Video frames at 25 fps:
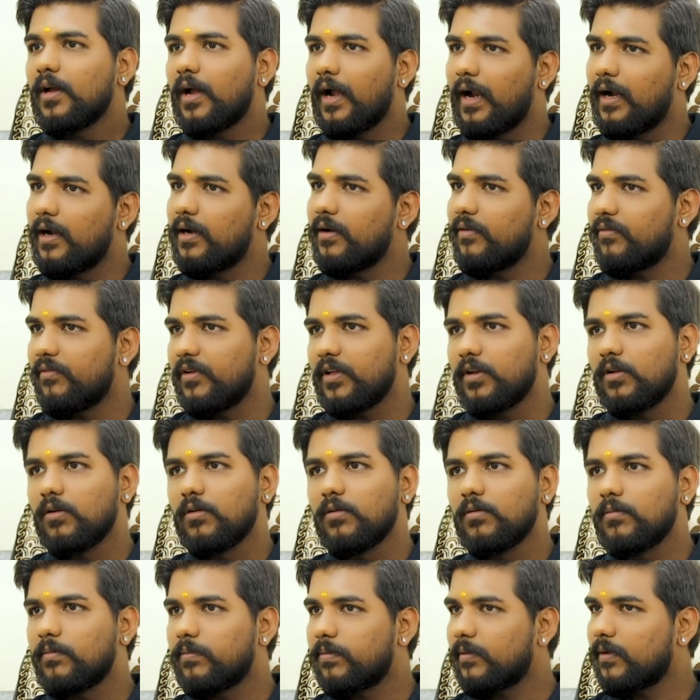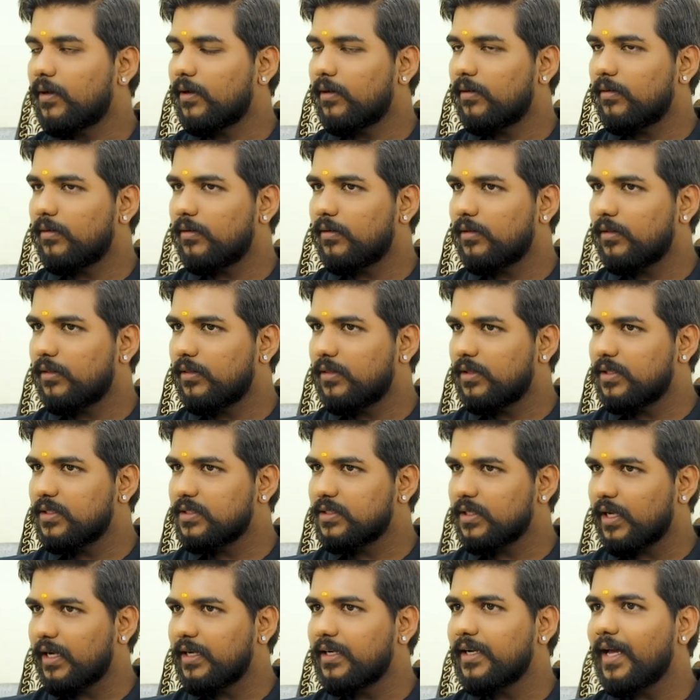And we know
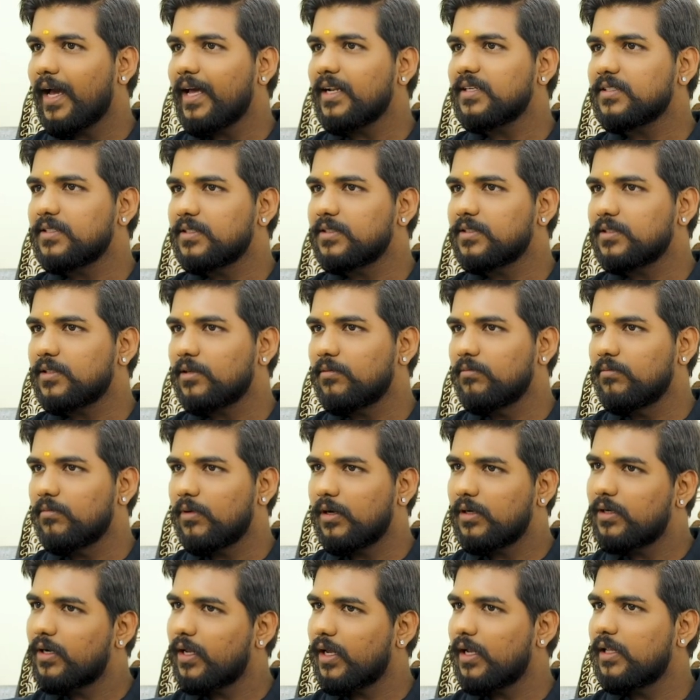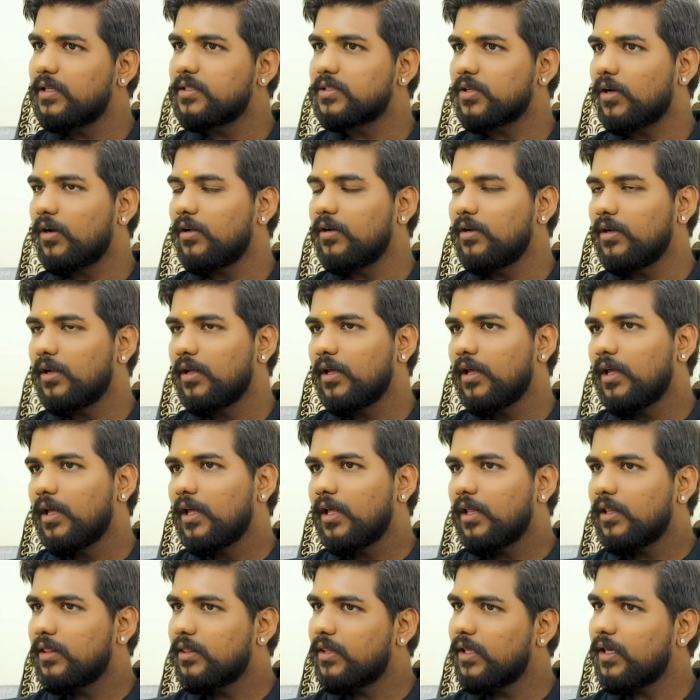this entire system deals on
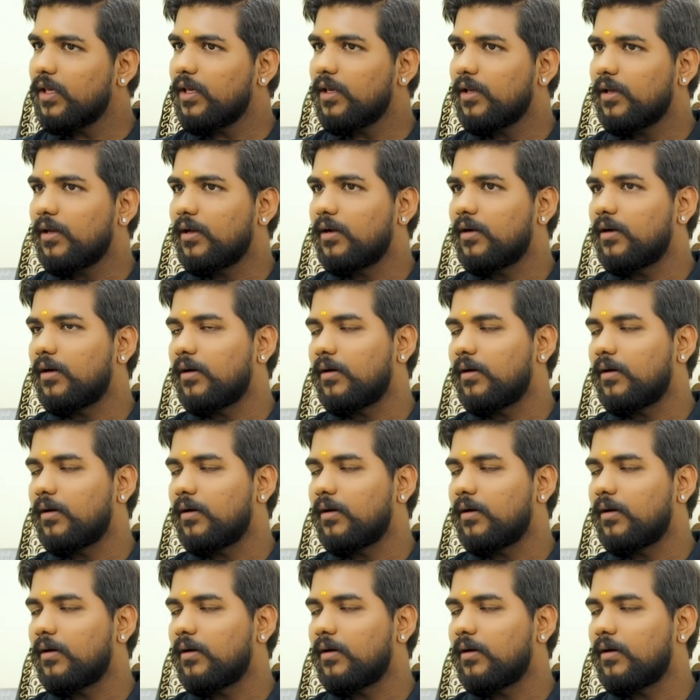the